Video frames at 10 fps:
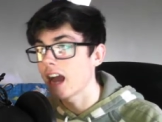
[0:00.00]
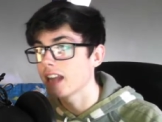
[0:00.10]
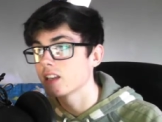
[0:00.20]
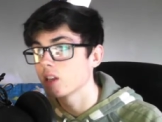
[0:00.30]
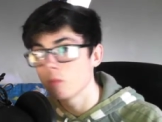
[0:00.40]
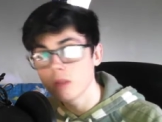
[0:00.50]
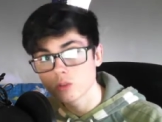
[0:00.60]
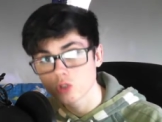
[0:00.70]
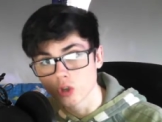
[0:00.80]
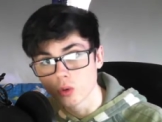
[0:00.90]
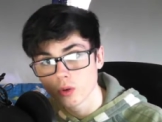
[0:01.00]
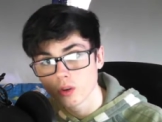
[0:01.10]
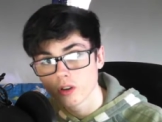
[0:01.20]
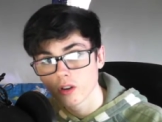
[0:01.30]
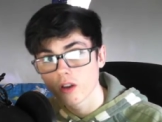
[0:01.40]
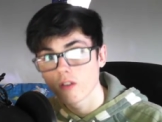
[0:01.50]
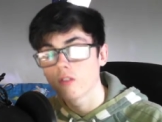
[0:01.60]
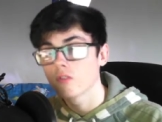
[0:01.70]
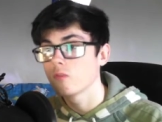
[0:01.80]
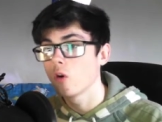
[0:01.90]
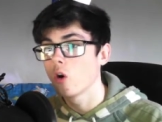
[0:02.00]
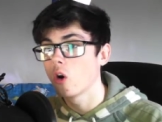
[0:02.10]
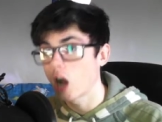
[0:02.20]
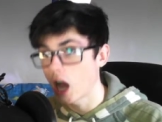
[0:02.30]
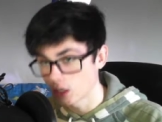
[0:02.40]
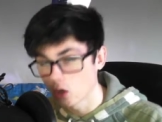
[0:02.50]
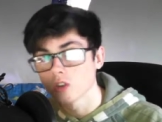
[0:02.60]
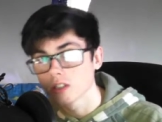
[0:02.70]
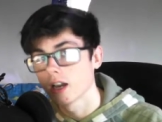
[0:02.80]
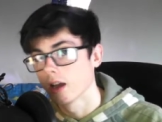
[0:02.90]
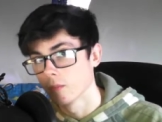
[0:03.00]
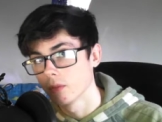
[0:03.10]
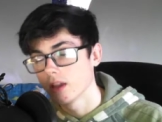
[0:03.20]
I can commit to for a long time.